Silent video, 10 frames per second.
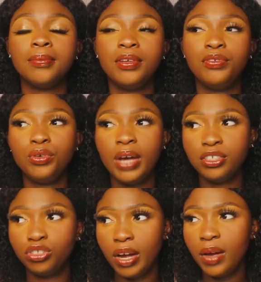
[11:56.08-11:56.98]
if you
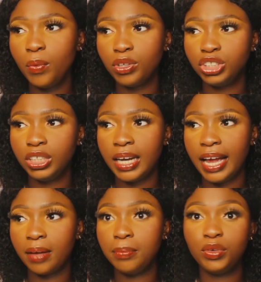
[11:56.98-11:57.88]
enjoy watching
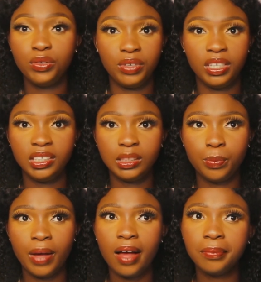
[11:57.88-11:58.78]
like movies,
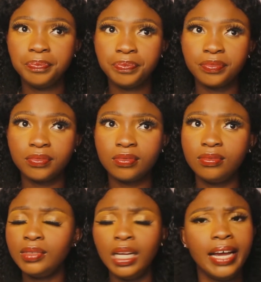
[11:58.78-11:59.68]
but
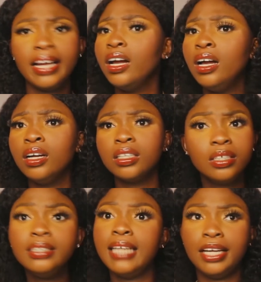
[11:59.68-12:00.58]
like
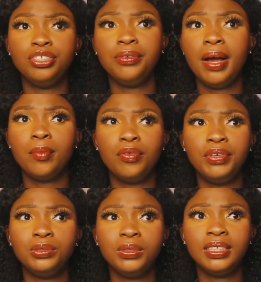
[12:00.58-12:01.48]
good Nigerian
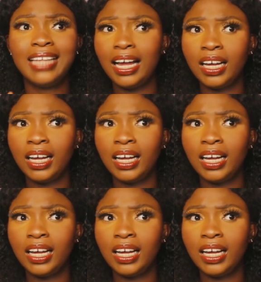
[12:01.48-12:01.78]
movies with that